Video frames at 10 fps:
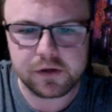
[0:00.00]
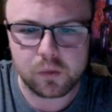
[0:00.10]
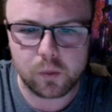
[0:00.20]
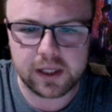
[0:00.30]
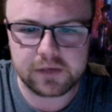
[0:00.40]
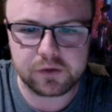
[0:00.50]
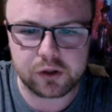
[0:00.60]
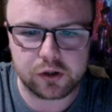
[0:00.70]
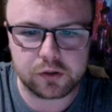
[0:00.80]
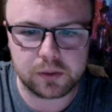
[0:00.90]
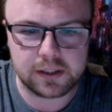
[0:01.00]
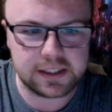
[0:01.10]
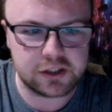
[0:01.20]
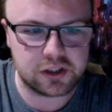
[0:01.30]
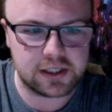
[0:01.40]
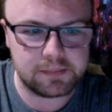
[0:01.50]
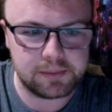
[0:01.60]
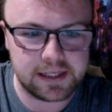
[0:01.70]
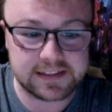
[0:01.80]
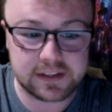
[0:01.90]
Wicked for Good will initially
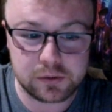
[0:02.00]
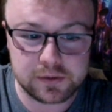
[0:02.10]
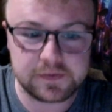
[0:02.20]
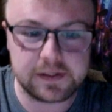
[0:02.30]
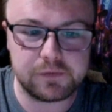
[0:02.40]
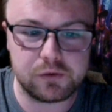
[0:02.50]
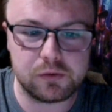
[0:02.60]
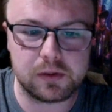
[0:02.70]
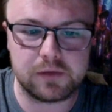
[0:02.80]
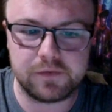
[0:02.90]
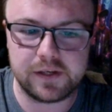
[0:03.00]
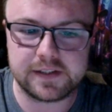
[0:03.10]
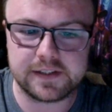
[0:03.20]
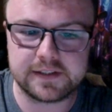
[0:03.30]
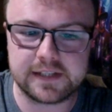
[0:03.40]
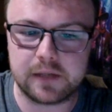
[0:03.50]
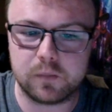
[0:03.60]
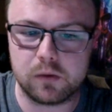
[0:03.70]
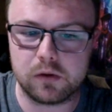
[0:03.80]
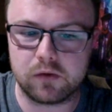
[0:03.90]
be exclusively viewable in theatres and
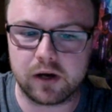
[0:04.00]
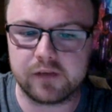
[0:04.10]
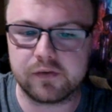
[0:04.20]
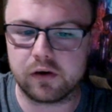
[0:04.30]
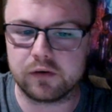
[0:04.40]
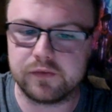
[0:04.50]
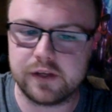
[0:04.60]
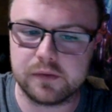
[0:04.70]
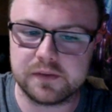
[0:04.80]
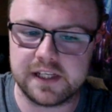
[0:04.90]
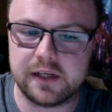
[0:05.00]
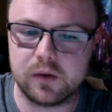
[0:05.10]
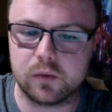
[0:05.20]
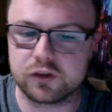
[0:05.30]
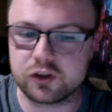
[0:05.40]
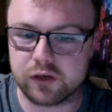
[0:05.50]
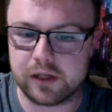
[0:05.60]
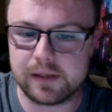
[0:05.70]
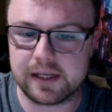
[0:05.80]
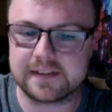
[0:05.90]
won't arrive on VOD or
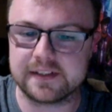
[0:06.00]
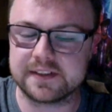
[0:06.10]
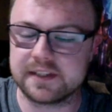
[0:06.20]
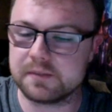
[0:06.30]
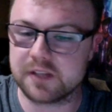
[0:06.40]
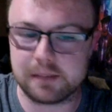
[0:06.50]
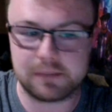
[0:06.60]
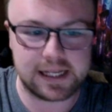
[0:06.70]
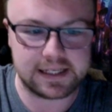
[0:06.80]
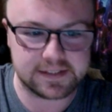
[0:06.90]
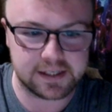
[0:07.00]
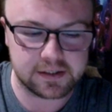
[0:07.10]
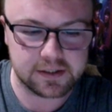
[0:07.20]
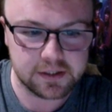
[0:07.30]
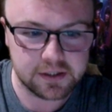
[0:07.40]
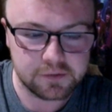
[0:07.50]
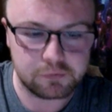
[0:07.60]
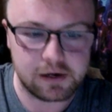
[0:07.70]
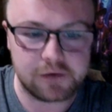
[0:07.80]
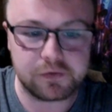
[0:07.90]
streaming until sometime later. For
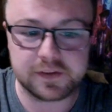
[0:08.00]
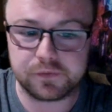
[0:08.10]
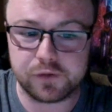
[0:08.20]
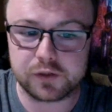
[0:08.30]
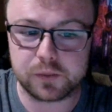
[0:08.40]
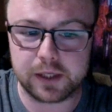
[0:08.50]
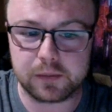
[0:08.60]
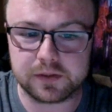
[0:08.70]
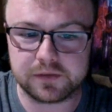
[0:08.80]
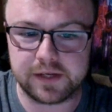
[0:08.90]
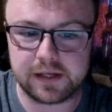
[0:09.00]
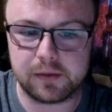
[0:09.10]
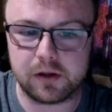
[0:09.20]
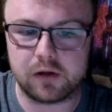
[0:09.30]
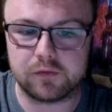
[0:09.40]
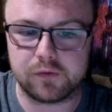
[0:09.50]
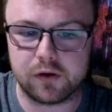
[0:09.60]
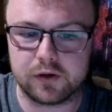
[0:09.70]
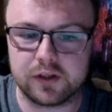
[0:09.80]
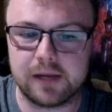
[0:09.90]
reference, the first Wicked was available on
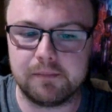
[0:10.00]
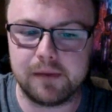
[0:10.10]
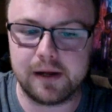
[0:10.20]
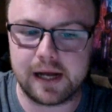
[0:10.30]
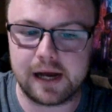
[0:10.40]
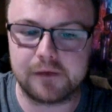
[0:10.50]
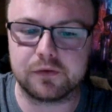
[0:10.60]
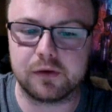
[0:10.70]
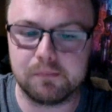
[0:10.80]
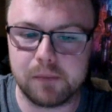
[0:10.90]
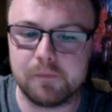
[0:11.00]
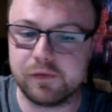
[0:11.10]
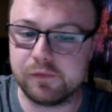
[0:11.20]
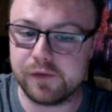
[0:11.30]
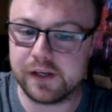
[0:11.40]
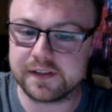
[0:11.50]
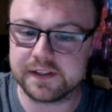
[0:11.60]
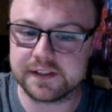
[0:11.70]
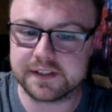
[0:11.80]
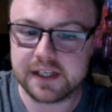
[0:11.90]
VOD after a month in
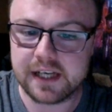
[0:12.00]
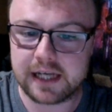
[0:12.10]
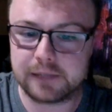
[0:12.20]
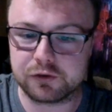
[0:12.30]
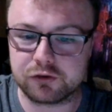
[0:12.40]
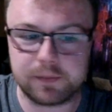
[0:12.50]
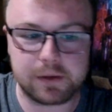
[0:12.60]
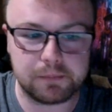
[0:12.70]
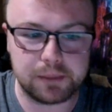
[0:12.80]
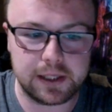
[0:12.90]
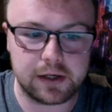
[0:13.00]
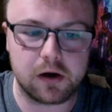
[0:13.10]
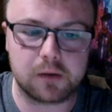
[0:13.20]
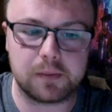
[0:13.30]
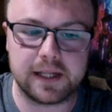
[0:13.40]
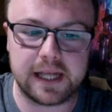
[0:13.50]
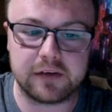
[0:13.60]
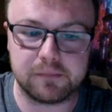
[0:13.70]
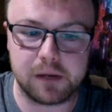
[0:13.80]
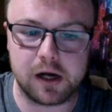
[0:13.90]
theatres, and it was streaming on Peacock by the end of
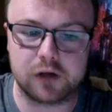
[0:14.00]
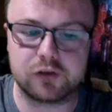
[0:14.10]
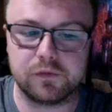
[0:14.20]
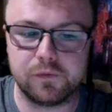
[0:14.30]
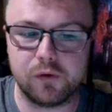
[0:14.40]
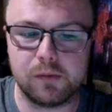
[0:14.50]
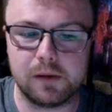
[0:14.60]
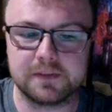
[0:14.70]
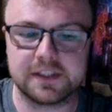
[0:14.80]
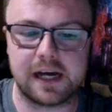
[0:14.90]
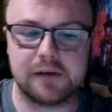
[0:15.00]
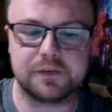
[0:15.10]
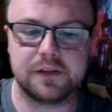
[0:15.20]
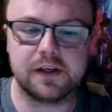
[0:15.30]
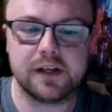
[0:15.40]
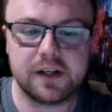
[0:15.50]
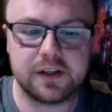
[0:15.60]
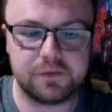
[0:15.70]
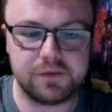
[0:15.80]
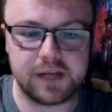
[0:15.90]
March, 4 months after
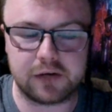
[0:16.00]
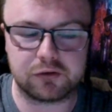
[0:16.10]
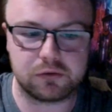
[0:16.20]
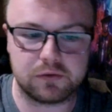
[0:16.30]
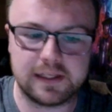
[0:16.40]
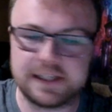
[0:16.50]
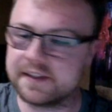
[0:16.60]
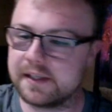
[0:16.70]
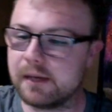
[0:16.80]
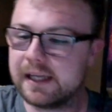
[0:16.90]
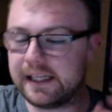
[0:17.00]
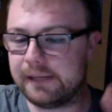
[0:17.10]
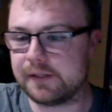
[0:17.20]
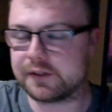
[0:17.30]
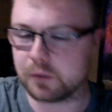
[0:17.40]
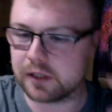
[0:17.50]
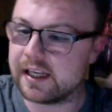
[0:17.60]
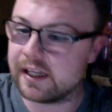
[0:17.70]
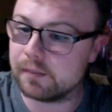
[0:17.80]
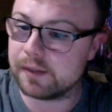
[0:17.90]
the theatrical release. So they might keep this one a
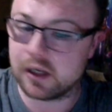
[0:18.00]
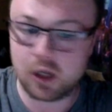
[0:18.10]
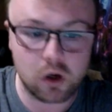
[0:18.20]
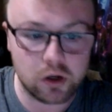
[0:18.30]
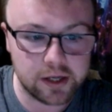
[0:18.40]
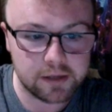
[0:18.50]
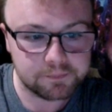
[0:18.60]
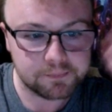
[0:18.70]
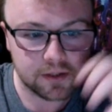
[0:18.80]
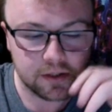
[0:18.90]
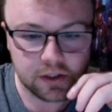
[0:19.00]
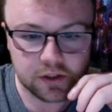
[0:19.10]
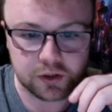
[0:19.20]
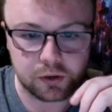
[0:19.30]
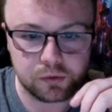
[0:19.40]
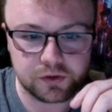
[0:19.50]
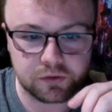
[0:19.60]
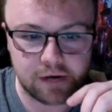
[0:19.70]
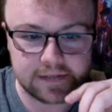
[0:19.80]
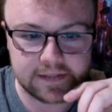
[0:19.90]
little bit longer. So who's
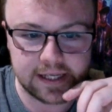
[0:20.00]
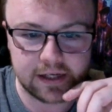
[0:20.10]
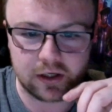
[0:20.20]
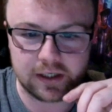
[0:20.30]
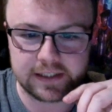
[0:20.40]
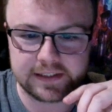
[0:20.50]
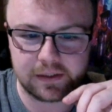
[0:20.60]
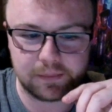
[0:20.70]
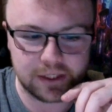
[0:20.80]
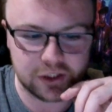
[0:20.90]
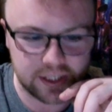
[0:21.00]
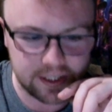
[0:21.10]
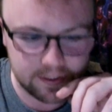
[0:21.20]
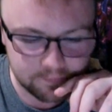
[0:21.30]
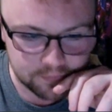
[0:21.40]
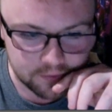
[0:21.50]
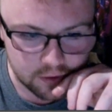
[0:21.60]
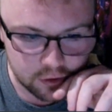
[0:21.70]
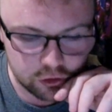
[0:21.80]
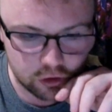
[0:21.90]
directing it? Got a nice little picture here.
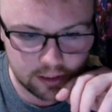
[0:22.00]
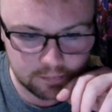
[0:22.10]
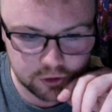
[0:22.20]
John M.